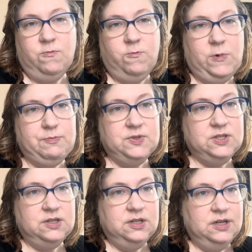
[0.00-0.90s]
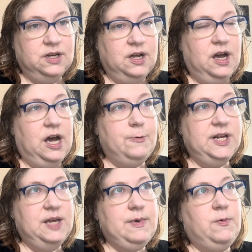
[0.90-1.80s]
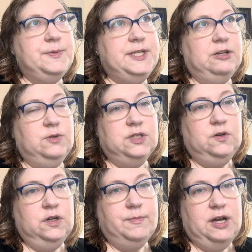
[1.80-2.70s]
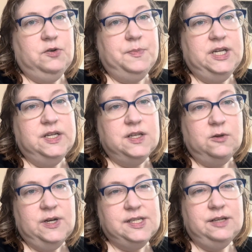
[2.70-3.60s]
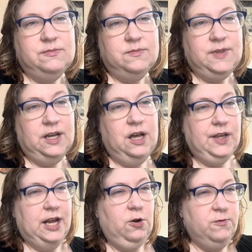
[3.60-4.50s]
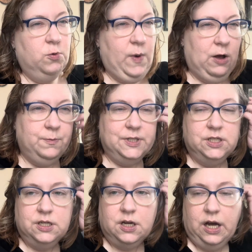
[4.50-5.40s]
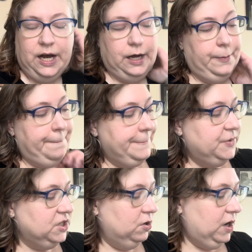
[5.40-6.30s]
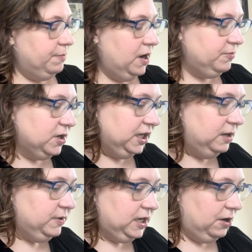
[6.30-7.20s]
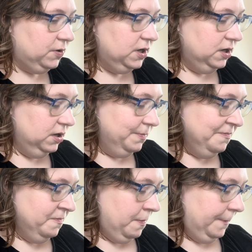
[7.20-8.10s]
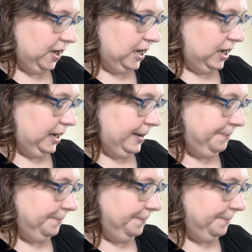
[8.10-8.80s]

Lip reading: whips. I want to keep my whips down to a certain amount because otherwise I think I'll get overwhelmed. So I'm trying to keep it down. But